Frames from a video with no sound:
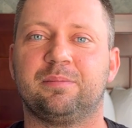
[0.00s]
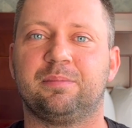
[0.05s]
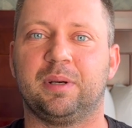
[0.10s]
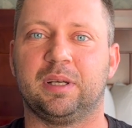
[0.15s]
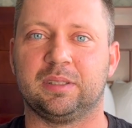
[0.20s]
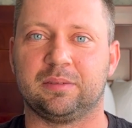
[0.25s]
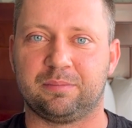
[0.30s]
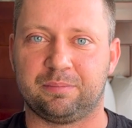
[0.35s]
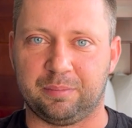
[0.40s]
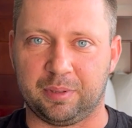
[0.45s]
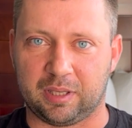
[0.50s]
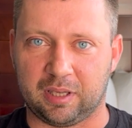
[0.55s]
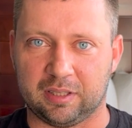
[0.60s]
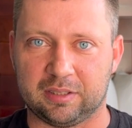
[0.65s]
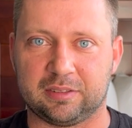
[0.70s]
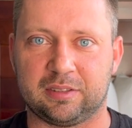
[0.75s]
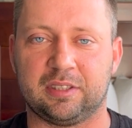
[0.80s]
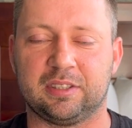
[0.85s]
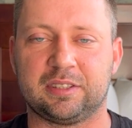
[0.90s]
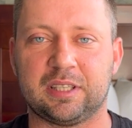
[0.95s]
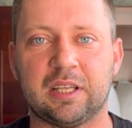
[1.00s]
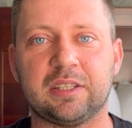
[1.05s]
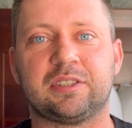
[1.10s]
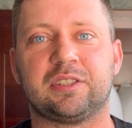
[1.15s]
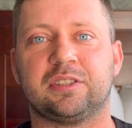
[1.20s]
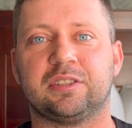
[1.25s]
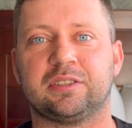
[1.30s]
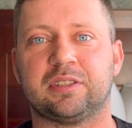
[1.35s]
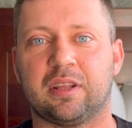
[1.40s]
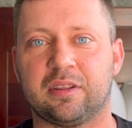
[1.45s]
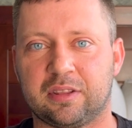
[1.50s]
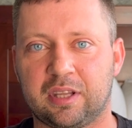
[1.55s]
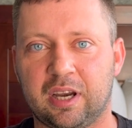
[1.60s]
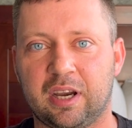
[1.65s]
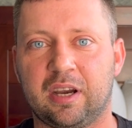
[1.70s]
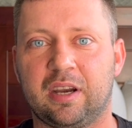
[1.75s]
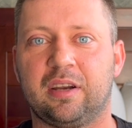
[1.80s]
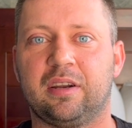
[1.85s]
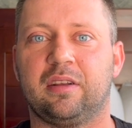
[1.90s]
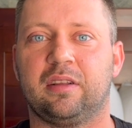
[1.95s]
but because the sensor is not
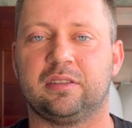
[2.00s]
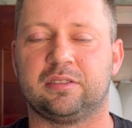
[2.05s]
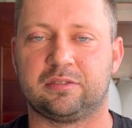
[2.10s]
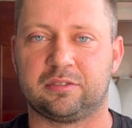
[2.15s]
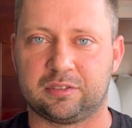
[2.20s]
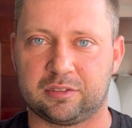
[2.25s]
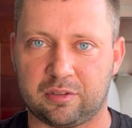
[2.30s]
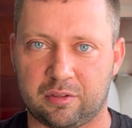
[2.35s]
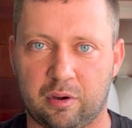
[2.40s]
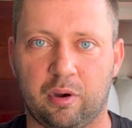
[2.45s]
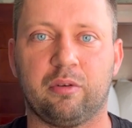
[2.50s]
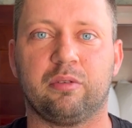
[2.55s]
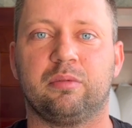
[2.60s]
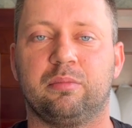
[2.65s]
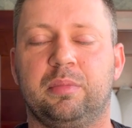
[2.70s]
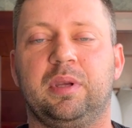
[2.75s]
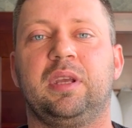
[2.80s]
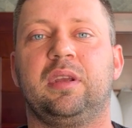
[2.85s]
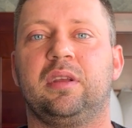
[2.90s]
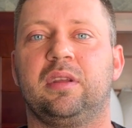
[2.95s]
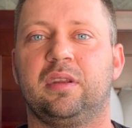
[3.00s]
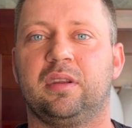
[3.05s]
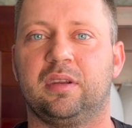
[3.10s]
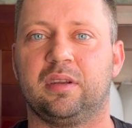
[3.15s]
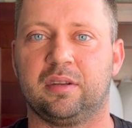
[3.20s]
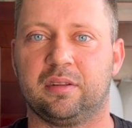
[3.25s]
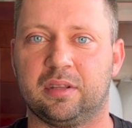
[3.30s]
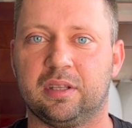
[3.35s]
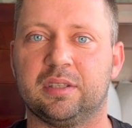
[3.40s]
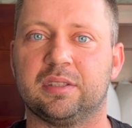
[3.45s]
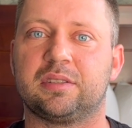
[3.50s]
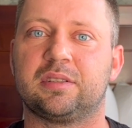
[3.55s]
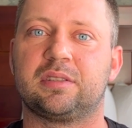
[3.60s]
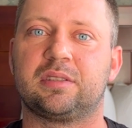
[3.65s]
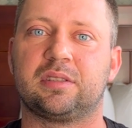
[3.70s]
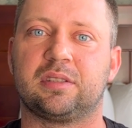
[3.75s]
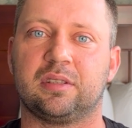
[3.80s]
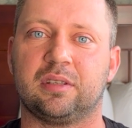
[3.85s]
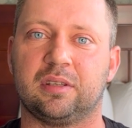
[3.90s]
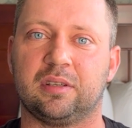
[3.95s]
there, it's thrown me
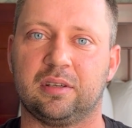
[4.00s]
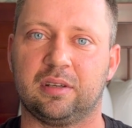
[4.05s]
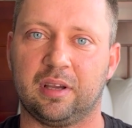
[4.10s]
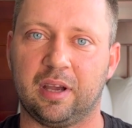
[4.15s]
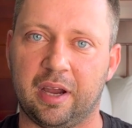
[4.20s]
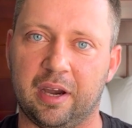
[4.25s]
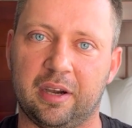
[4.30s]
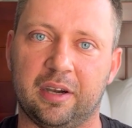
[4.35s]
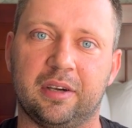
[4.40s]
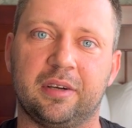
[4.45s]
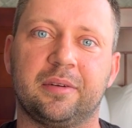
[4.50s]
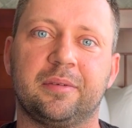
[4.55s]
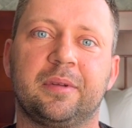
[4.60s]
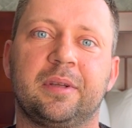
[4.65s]
this error.